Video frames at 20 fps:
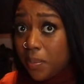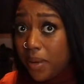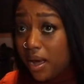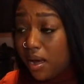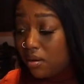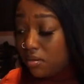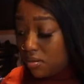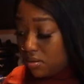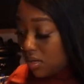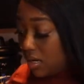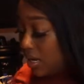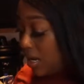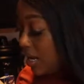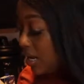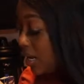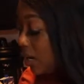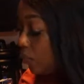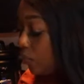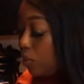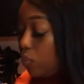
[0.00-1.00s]
out,
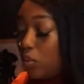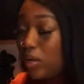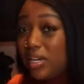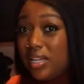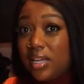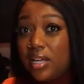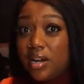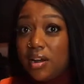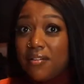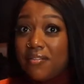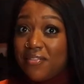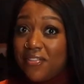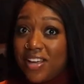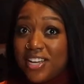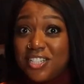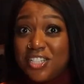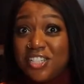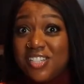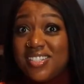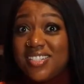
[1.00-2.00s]
and we wanna get our
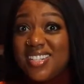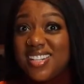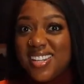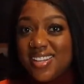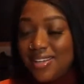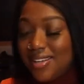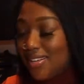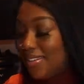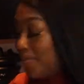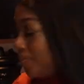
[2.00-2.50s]
veggies in.